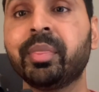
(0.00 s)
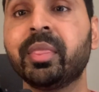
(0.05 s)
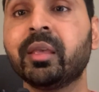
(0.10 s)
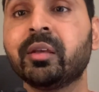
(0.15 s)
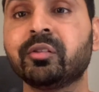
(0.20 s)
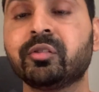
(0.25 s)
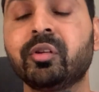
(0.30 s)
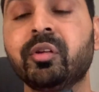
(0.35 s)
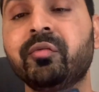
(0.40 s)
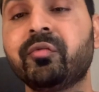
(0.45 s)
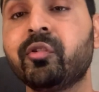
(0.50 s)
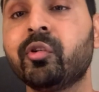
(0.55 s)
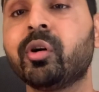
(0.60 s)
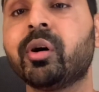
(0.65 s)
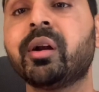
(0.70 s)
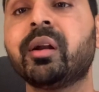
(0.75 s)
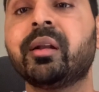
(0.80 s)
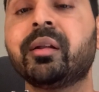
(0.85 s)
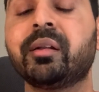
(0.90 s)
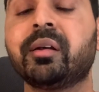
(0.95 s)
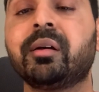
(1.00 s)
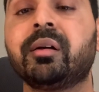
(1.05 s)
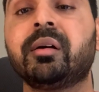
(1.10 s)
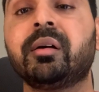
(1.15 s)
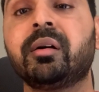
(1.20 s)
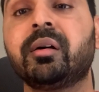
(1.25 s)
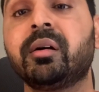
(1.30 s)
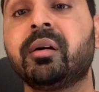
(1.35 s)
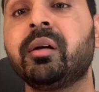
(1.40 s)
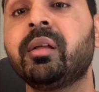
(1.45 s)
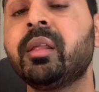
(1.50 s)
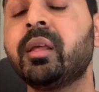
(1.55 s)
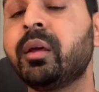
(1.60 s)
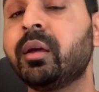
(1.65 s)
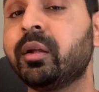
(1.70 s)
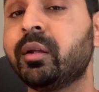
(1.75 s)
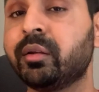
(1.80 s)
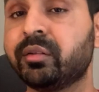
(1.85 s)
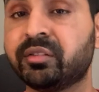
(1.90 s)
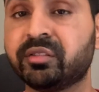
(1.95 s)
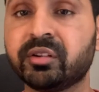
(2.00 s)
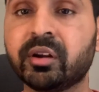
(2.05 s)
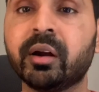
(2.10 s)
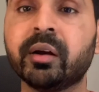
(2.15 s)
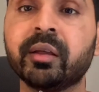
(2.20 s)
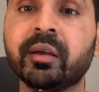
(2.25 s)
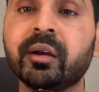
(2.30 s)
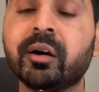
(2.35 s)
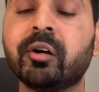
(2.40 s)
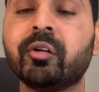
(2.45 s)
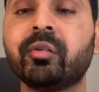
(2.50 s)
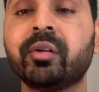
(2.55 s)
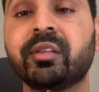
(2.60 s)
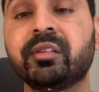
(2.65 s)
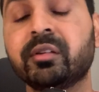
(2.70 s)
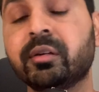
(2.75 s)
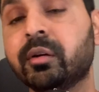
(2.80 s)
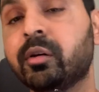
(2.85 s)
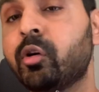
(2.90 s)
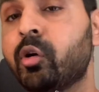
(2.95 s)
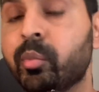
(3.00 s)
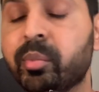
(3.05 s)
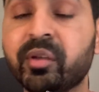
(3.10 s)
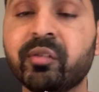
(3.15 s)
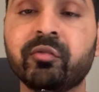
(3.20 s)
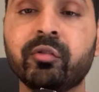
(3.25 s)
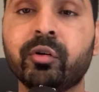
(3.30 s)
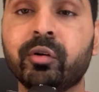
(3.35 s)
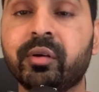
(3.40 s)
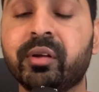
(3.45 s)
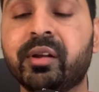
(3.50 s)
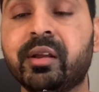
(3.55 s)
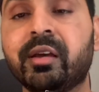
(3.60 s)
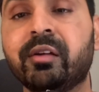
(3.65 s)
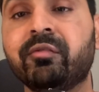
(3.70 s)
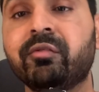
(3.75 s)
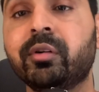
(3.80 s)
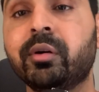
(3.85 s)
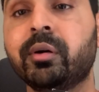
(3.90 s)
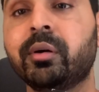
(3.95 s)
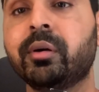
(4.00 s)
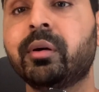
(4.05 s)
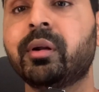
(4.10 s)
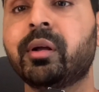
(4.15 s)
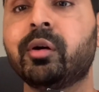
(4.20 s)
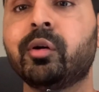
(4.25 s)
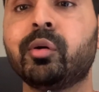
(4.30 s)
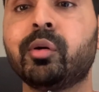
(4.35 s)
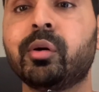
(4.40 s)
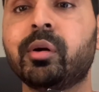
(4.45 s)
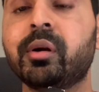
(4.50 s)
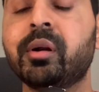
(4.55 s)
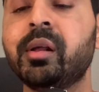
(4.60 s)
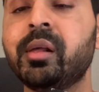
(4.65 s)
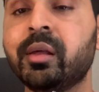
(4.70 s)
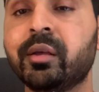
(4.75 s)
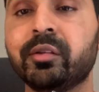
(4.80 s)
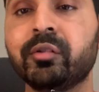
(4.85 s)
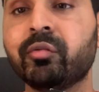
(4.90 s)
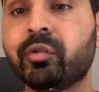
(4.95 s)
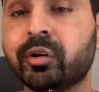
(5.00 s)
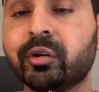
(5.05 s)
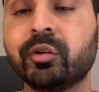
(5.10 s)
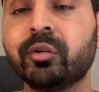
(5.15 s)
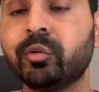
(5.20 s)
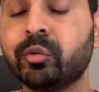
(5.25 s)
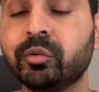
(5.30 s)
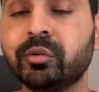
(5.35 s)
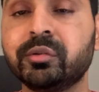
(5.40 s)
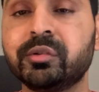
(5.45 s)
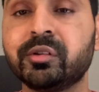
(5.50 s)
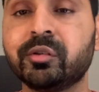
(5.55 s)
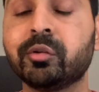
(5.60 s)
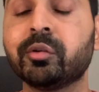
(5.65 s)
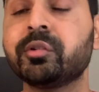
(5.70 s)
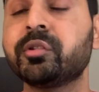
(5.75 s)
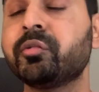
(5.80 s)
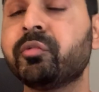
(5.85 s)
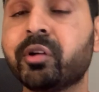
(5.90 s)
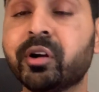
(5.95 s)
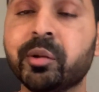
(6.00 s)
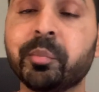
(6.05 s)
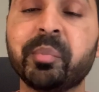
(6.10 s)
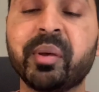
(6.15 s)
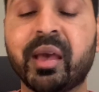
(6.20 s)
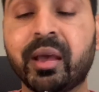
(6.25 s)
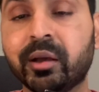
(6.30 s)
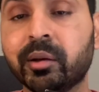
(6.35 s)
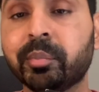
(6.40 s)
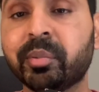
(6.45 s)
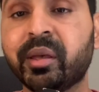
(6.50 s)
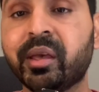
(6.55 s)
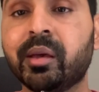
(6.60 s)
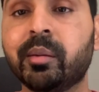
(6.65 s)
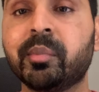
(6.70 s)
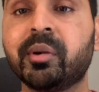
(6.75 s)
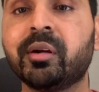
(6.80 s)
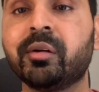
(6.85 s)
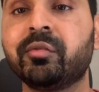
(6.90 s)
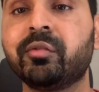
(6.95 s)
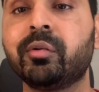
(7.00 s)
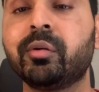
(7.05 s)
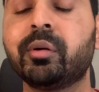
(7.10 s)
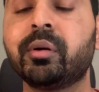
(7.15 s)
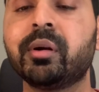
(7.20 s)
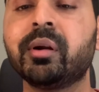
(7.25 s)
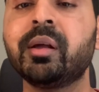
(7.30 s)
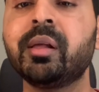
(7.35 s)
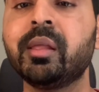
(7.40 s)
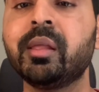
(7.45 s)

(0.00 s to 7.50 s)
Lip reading: So if you are starting out as a hobby photographer, or you want to do, you want a backup camera for